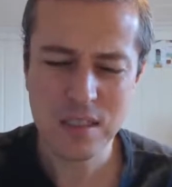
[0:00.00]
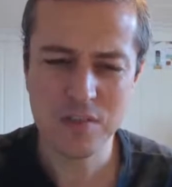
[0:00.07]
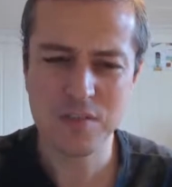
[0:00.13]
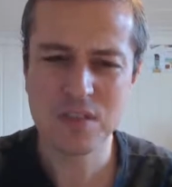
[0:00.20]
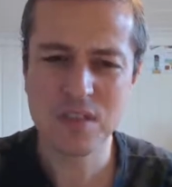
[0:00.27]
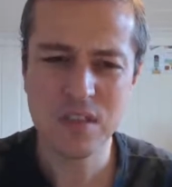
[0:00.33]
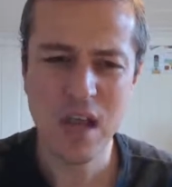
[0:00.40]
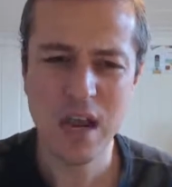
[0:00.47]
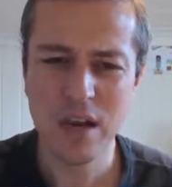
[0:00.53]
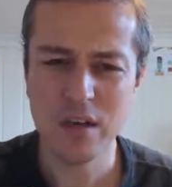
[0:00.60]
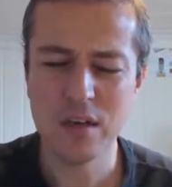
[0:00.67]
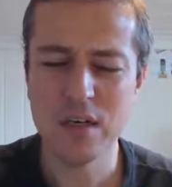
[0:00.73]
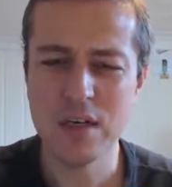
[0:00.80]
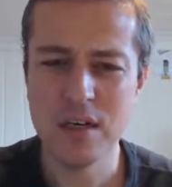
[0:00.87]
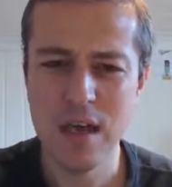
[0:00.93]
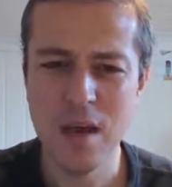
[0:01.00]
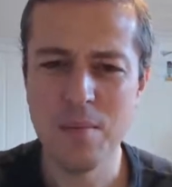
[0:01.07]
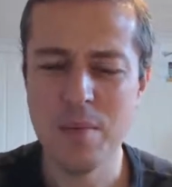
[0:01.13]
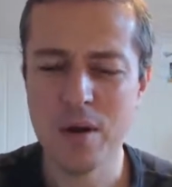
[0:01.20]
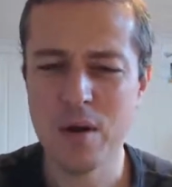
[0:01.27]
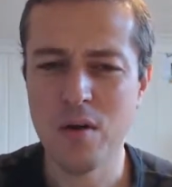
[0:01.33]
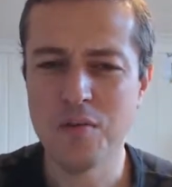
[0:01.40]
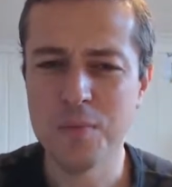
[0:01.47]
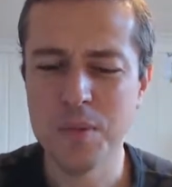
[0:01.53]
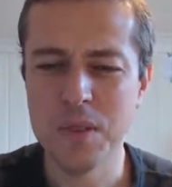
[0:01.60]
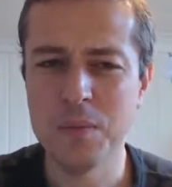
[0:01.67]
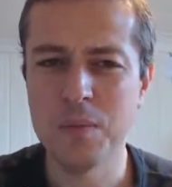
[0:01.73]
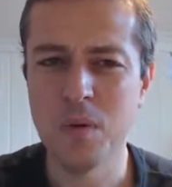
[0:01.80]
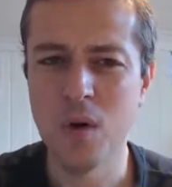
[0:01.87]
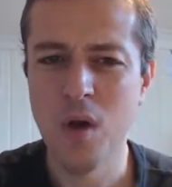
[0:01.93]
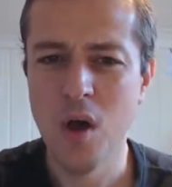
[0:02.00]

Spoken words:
staggering number of people